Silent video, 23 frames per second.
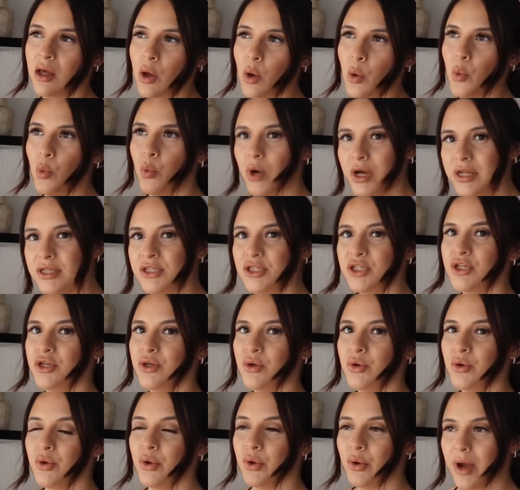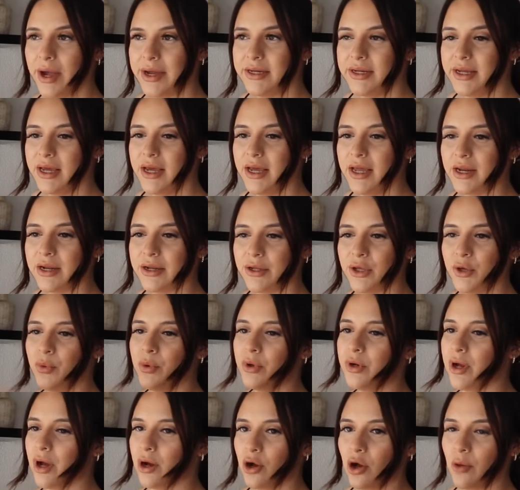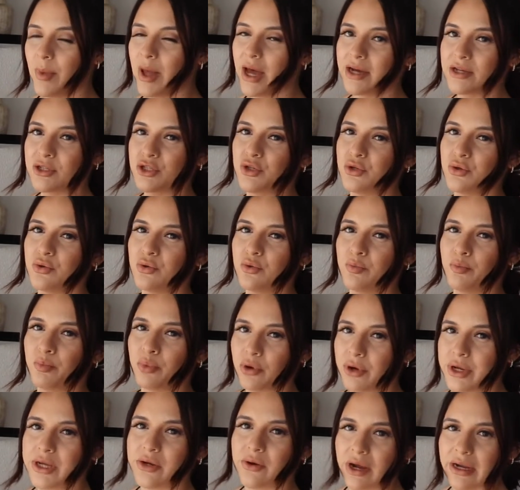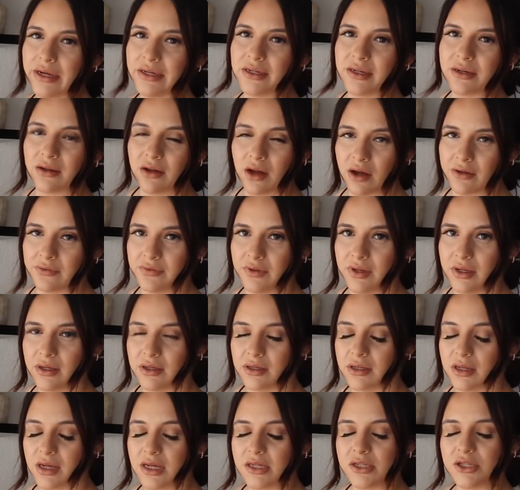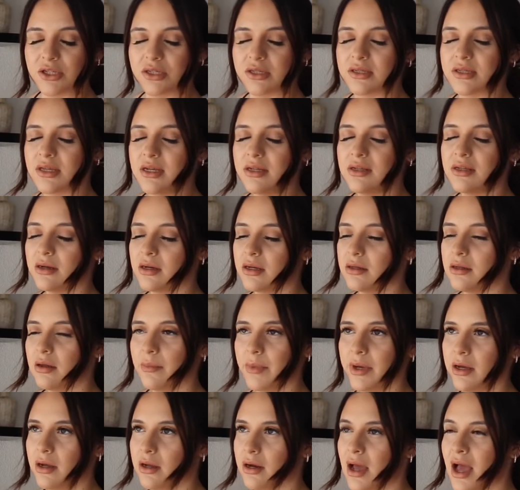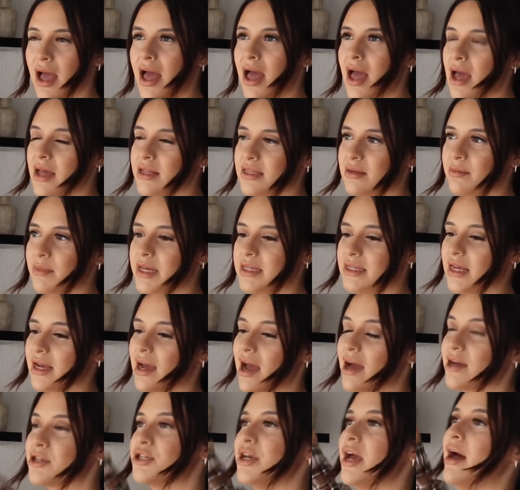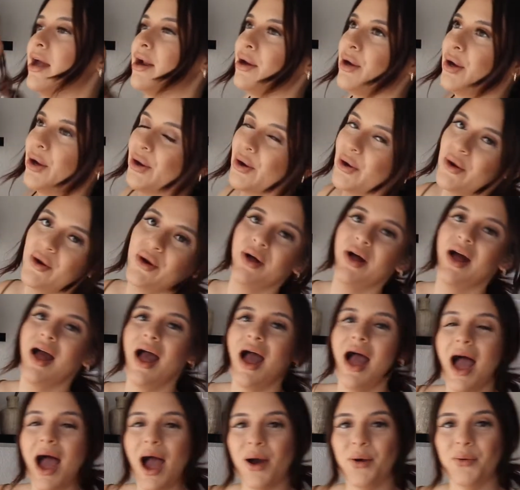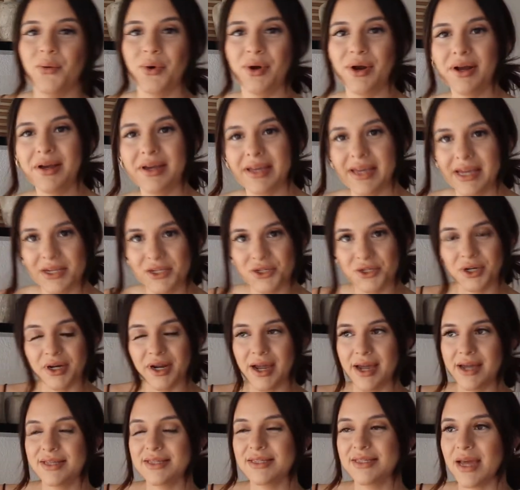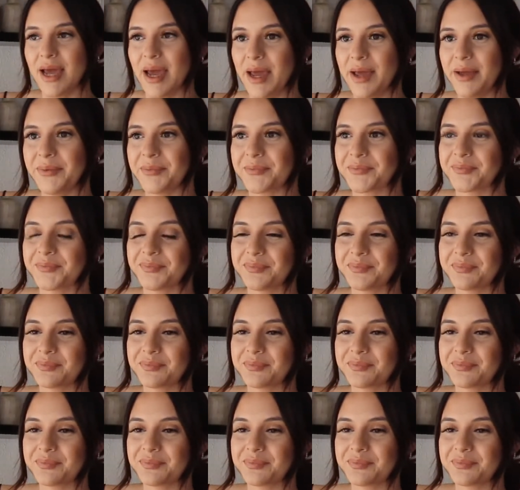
once you grind it, you will not go back to pre-grinded coffee. It's just, oh my god, it's amazing. I actually had a girl at work yesterday say,